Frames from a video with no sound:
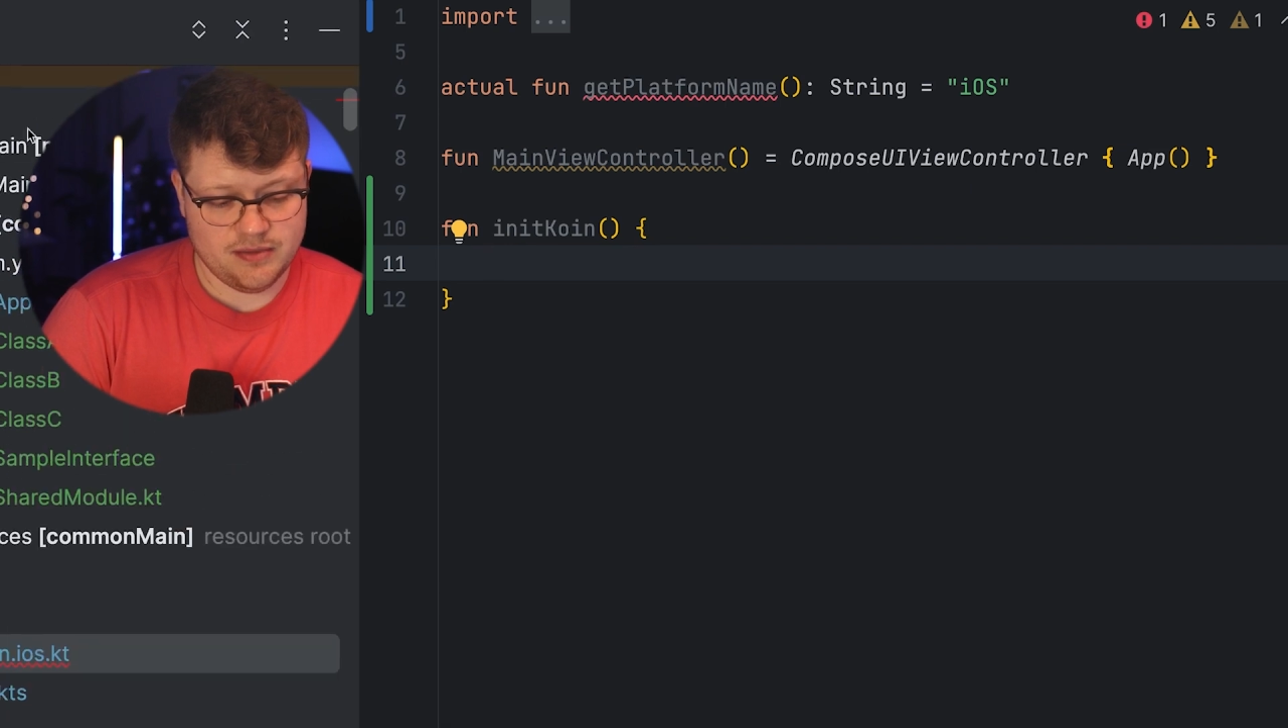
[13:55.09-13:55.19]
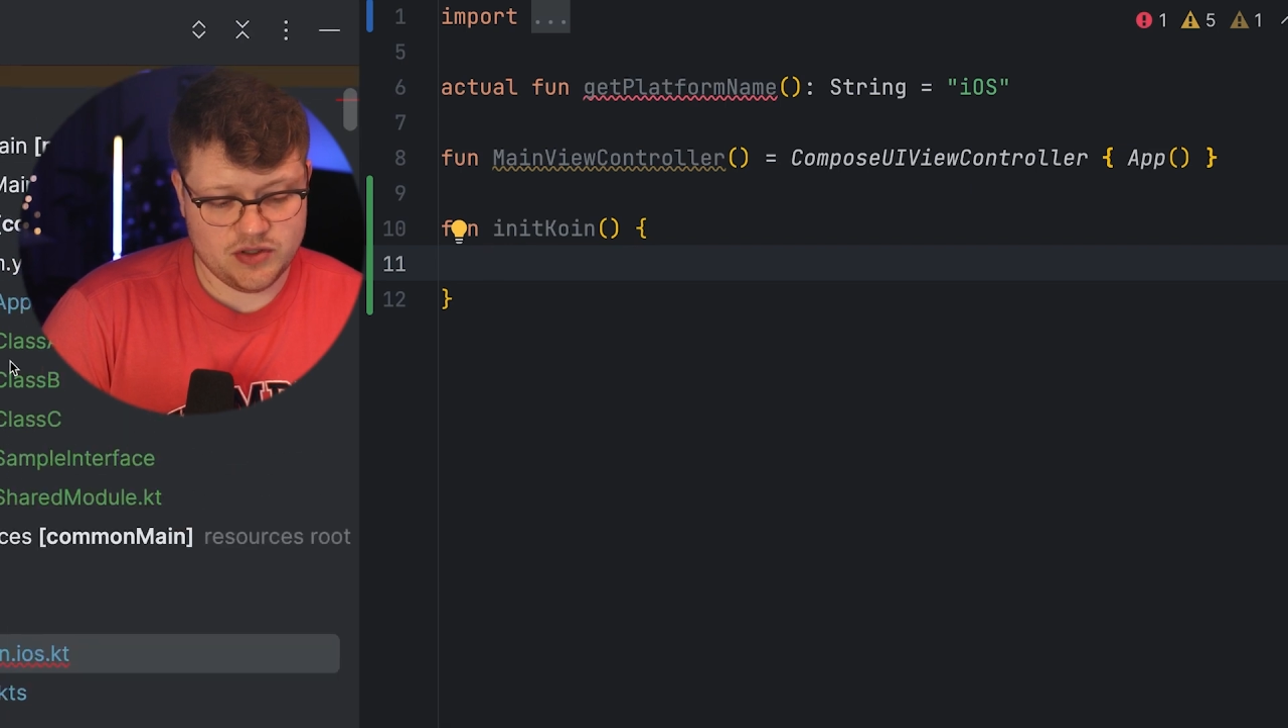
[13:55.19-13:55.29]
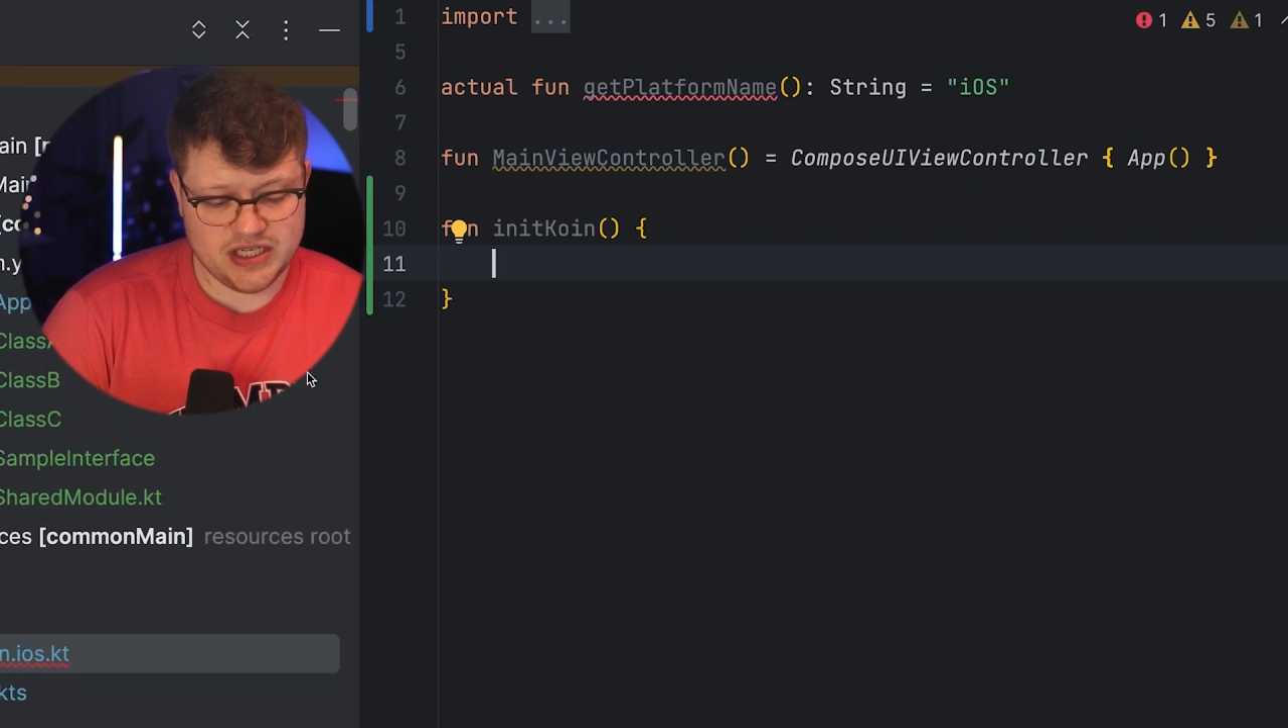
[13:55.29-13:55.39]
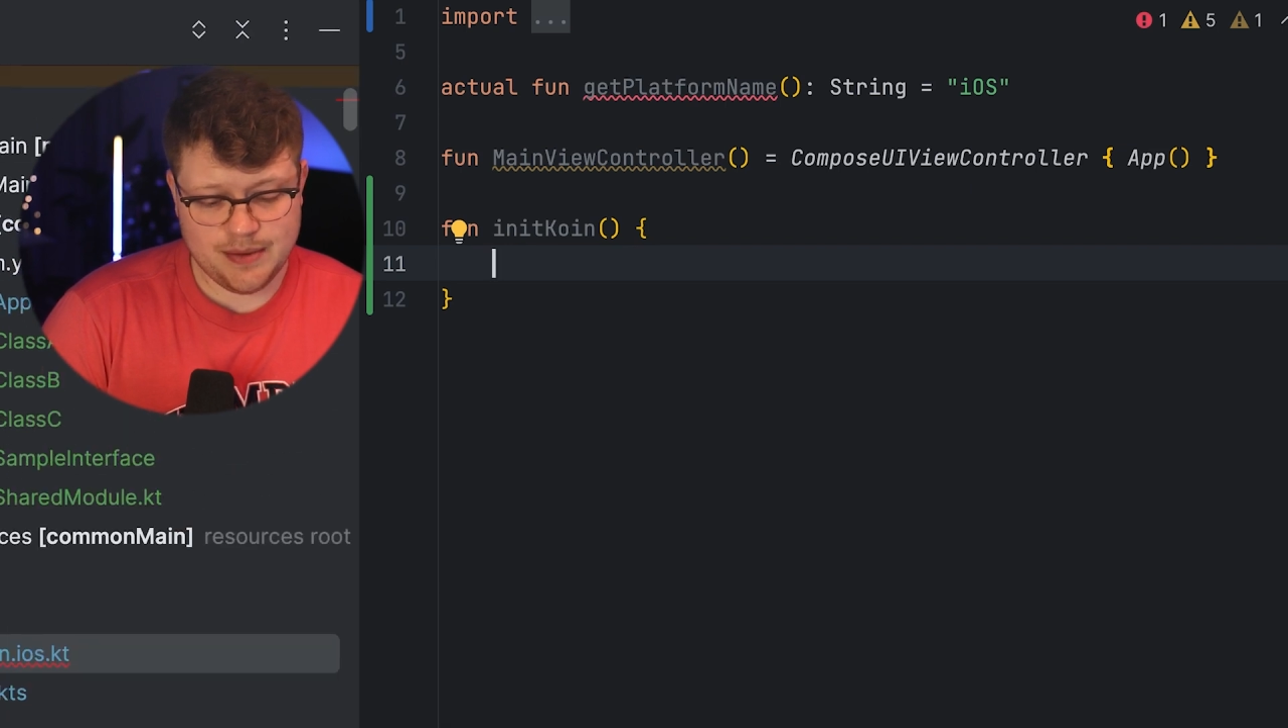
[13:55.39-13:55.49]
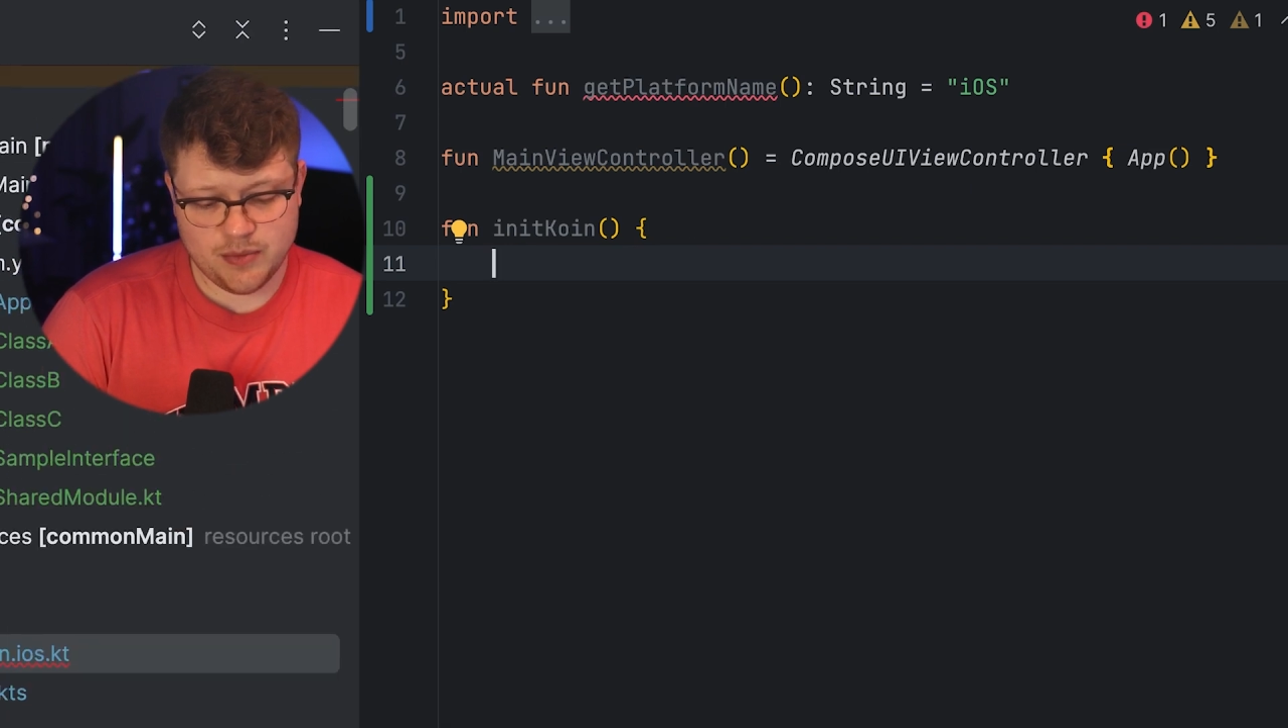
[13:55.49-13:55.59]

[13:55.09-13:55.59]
shared